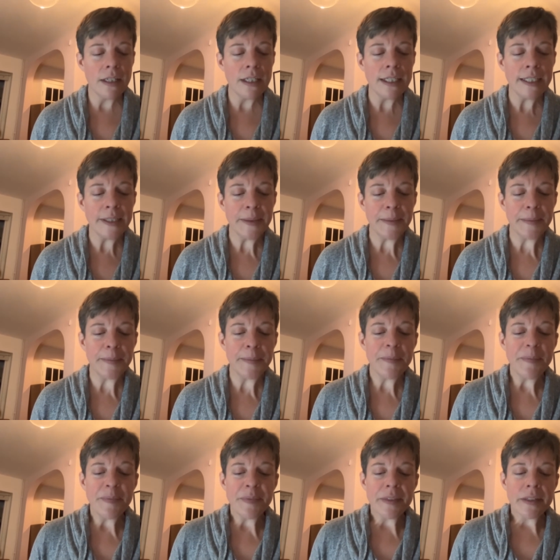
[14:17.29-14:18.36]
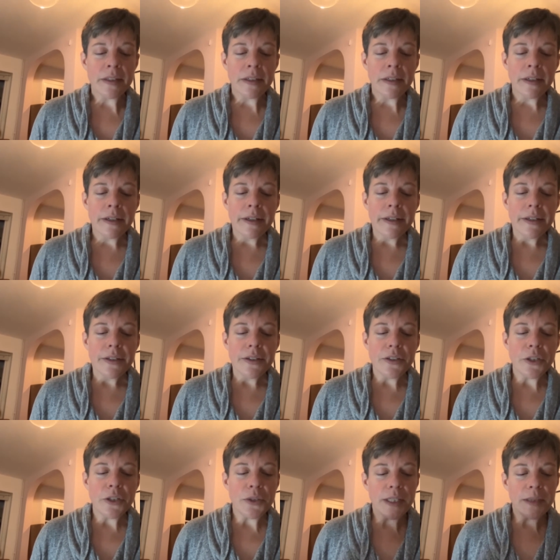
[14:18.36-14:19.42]
Um
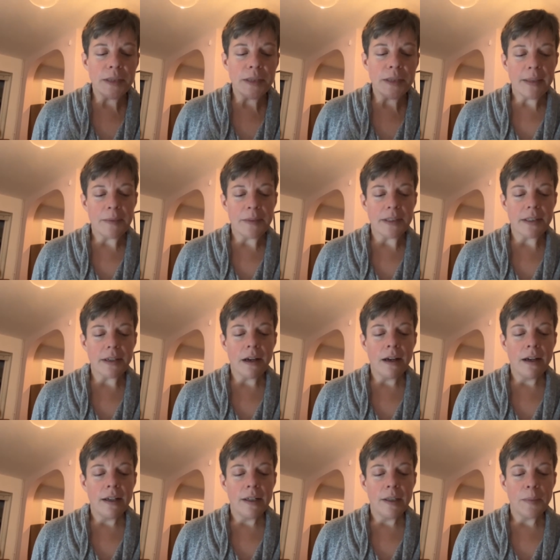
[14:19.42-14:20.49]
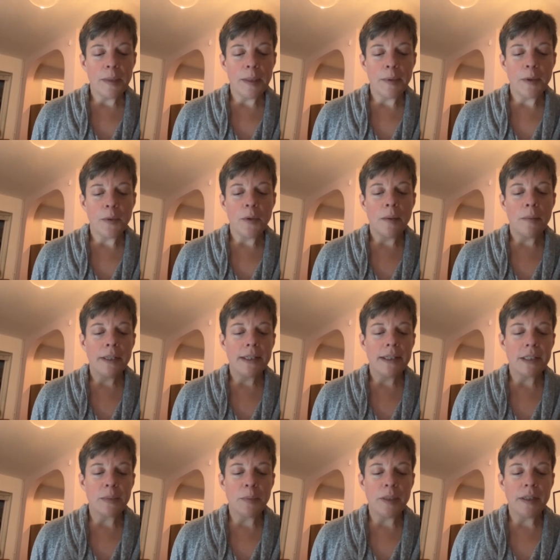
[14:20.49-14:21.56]
so sometimes uh people want me
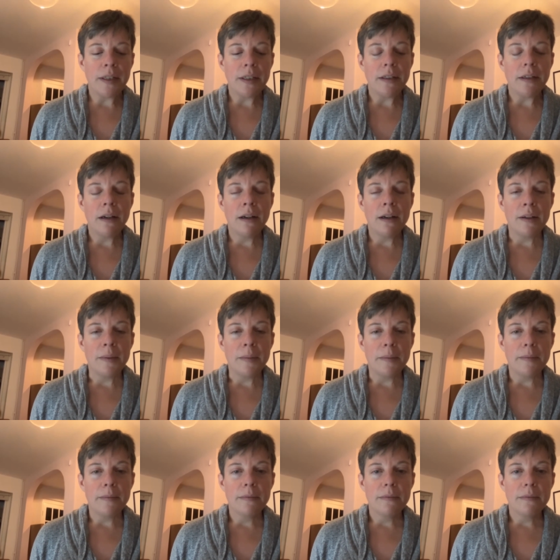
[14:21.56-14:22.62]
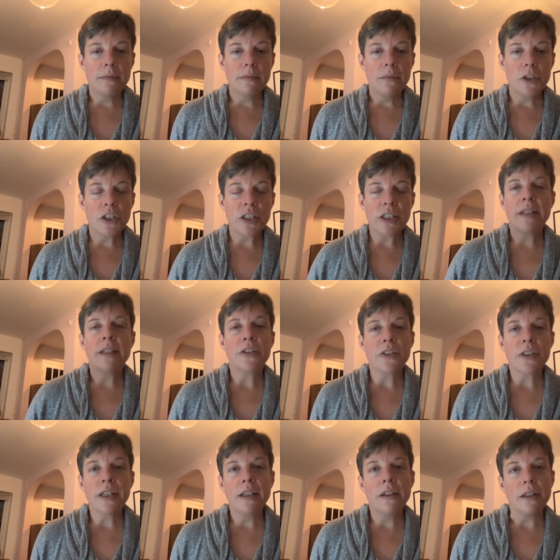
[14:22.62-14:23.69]
to be um just an
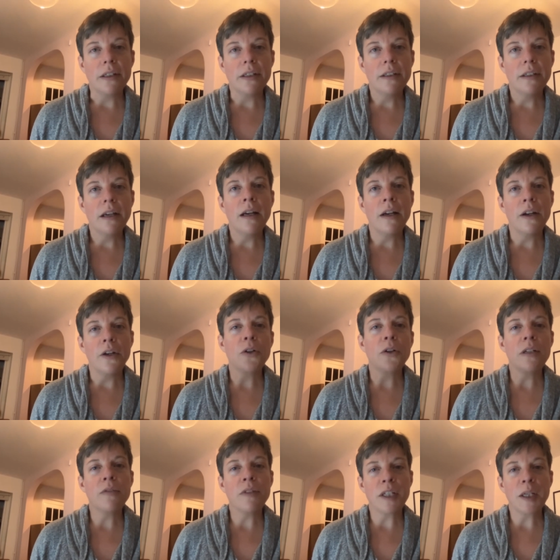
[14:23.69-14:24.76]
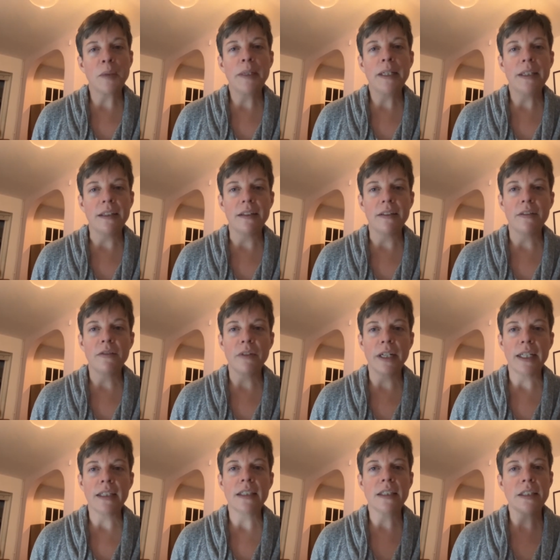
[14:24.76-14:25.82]
entertainer uh, or even a comedian,
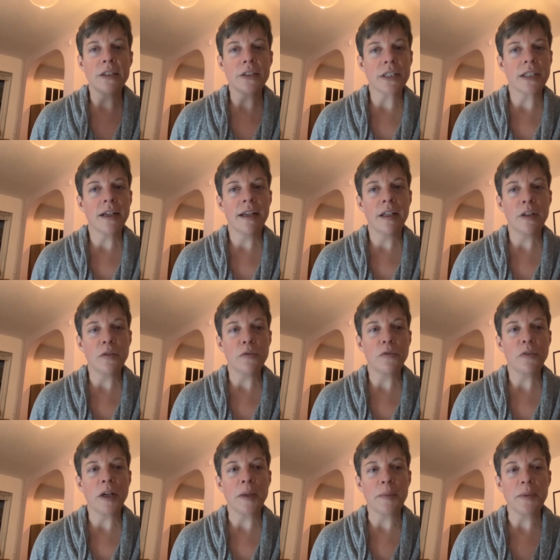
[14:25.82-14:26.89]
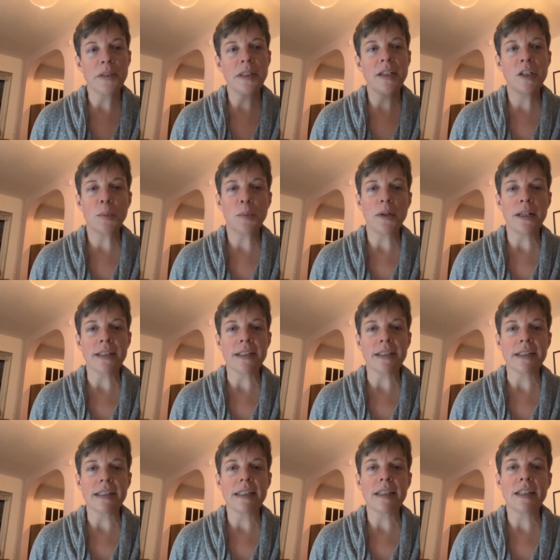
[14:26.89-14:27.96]
right? There's a kind of um, stage
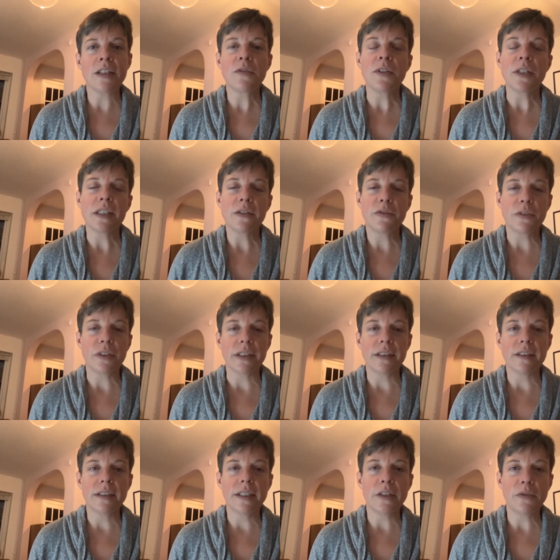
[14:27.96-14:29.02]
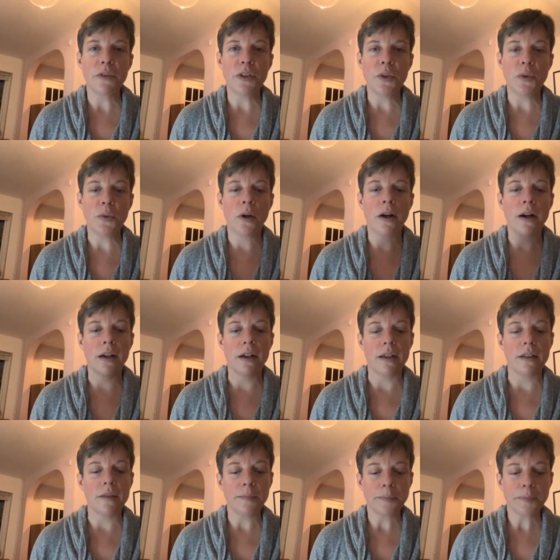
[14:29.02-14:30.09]
presence that is very different if you
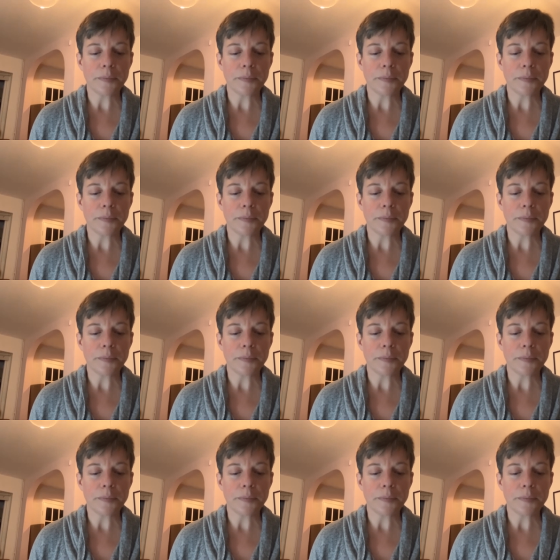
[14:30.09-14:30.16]
are